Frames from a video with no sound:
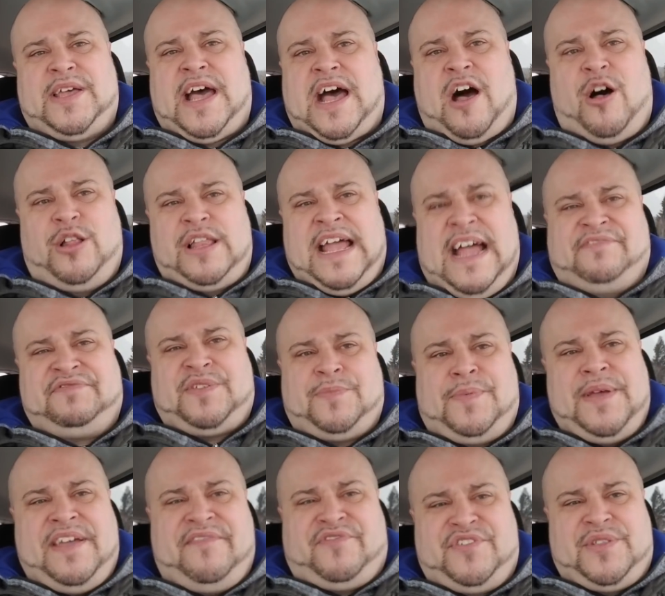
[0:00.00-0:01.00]
all I have to
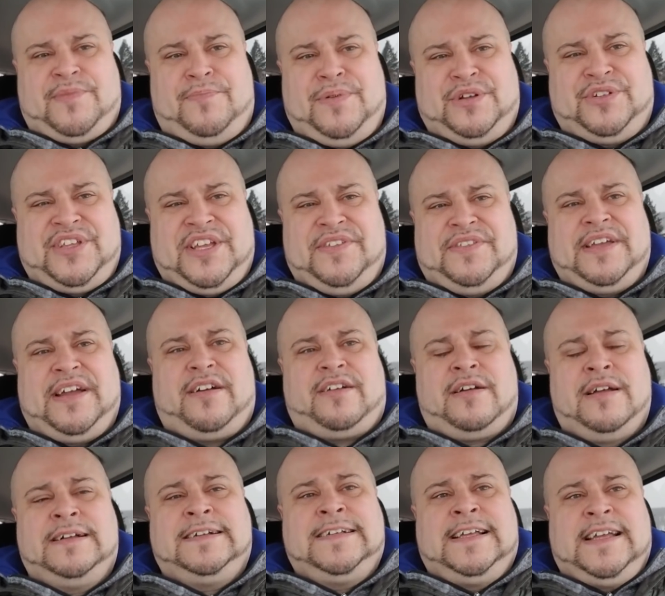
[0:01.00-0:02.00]
pay for the building there
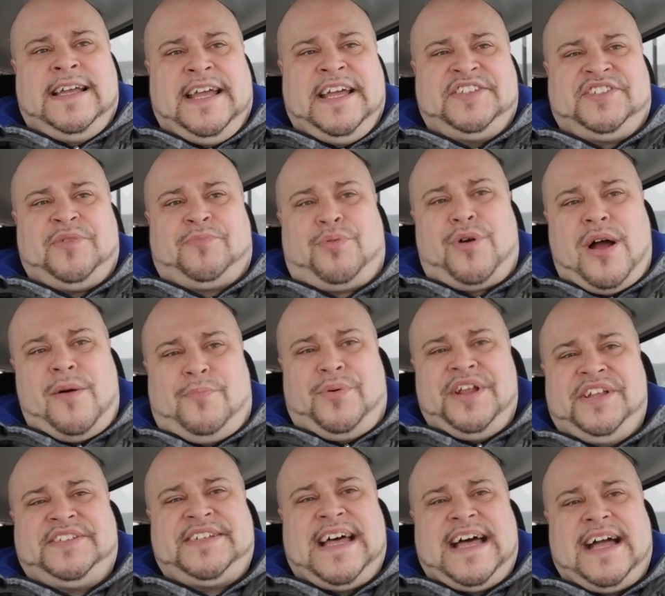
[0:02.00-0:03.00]
is the
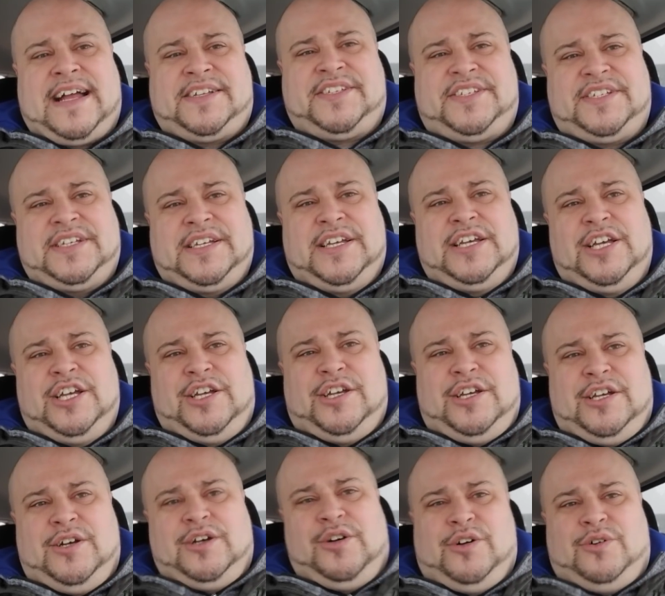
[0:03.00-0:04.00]
property tax,
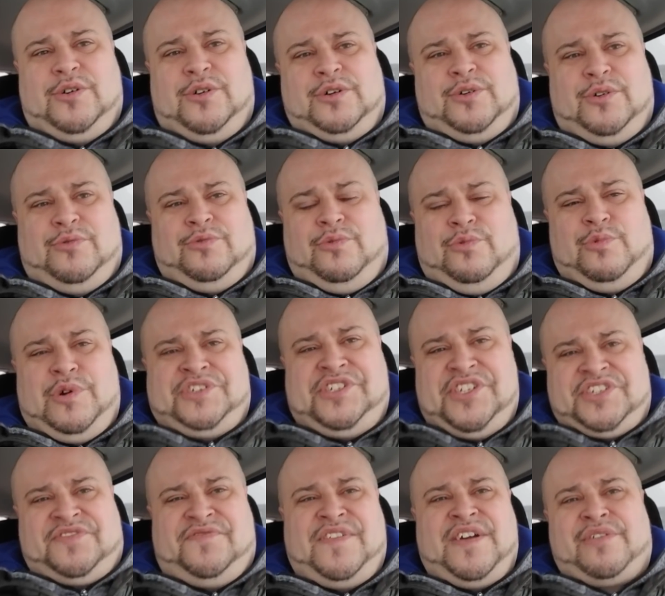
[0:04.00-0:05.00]
which
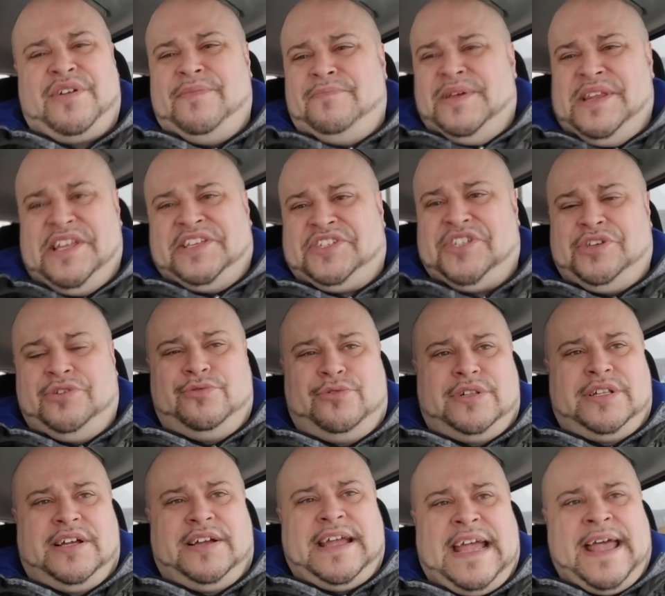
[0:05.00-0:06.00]
is very minuscule,
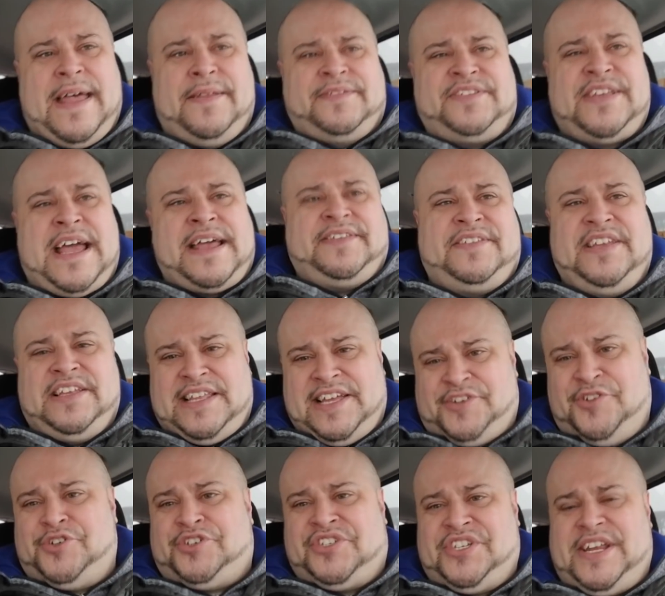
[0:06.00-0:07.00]
and the
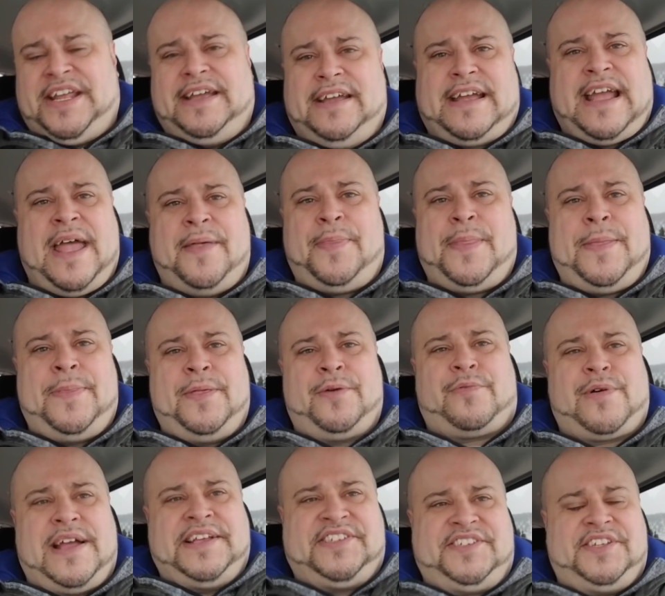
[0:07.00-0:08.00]
electricity, and then the
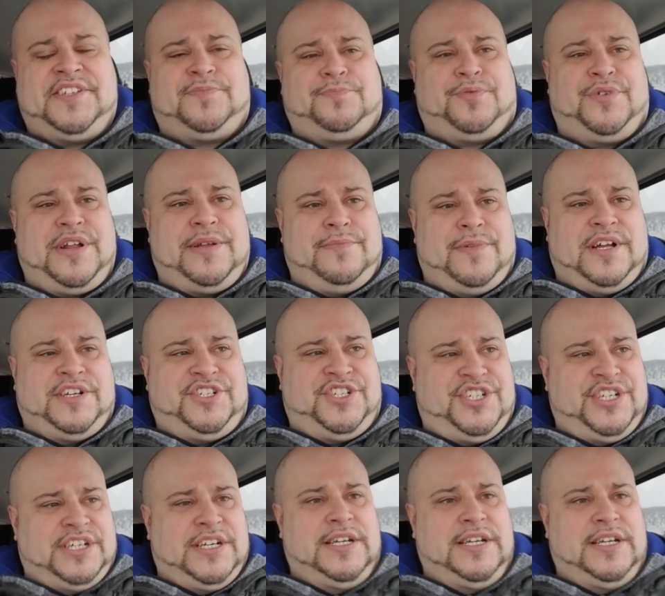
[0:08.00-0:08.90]
rest is pretty much